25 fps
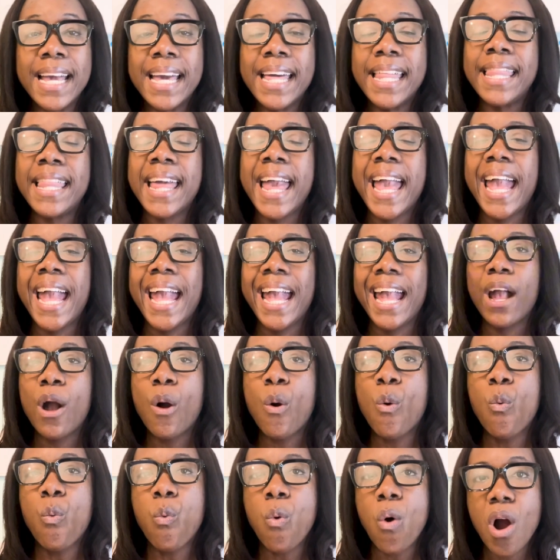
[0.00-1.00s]
They
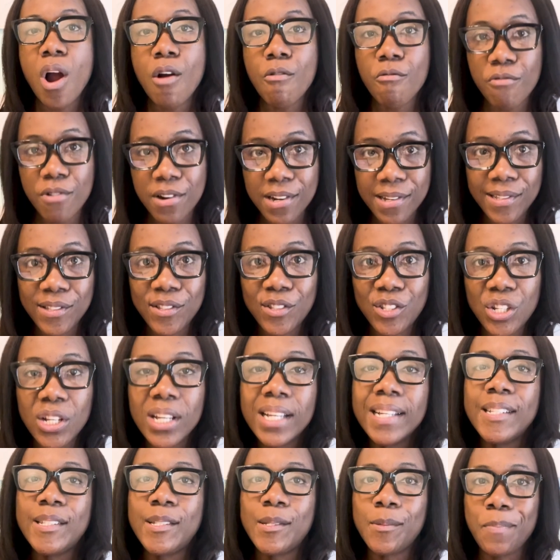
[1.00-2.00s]
weren't
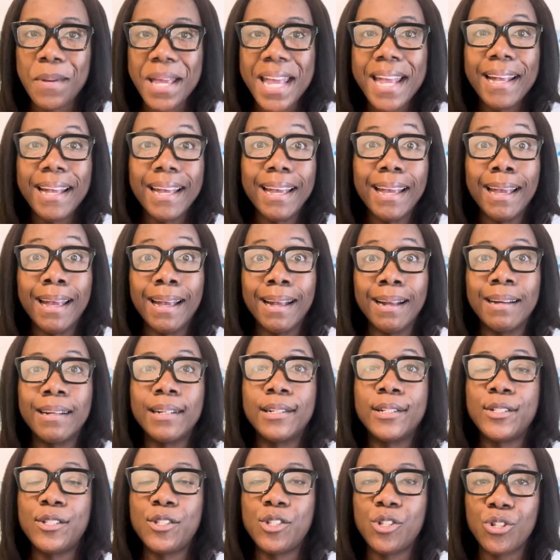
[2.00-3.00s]
speaking
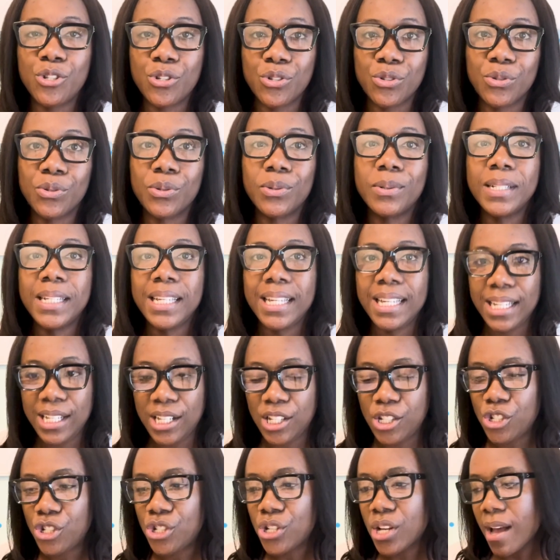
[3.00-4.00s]
to
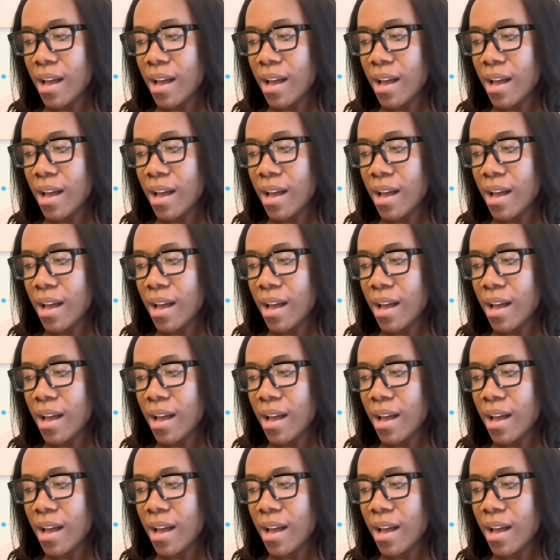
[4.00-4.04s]
each